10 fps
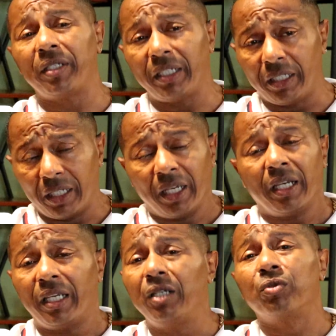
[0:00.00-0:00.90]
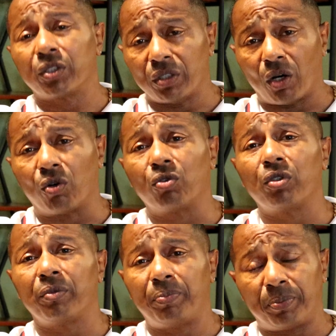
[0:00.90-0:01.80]
He he was
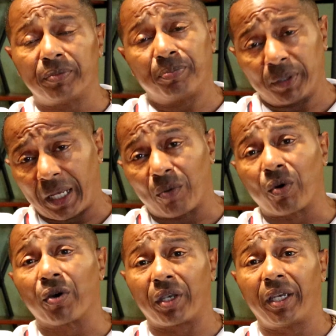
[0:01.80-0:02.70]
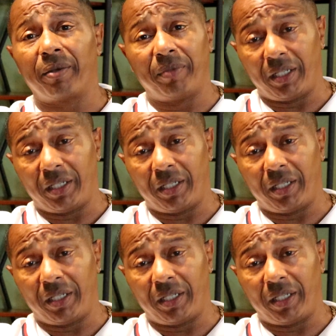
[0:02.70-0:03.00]
known to put that work in,